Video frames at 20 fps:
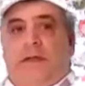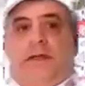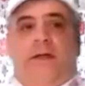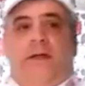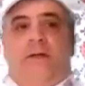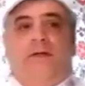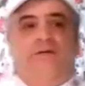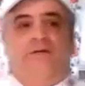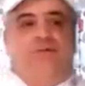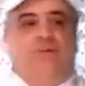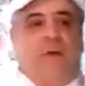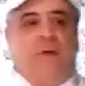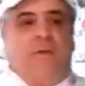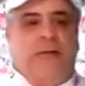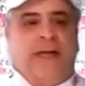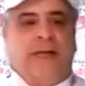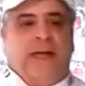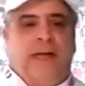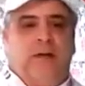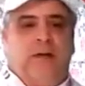here's what
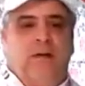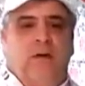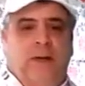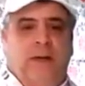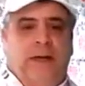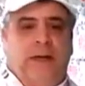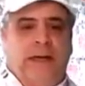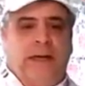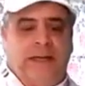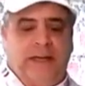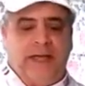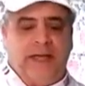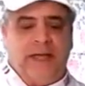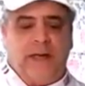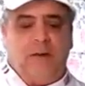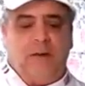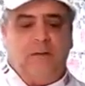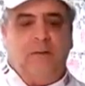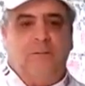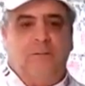we got going on
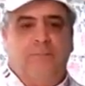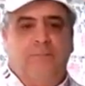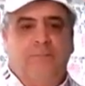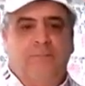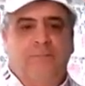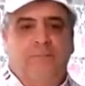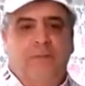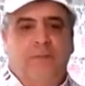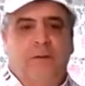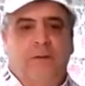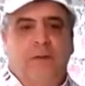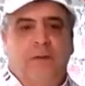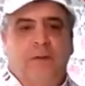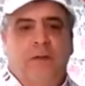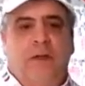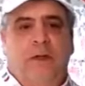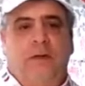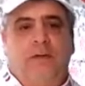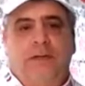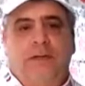now.
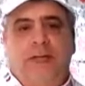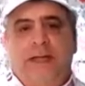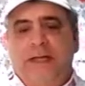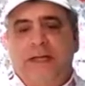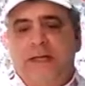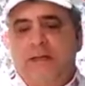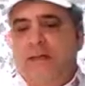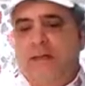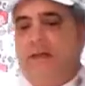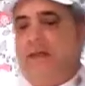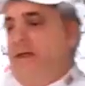Okay,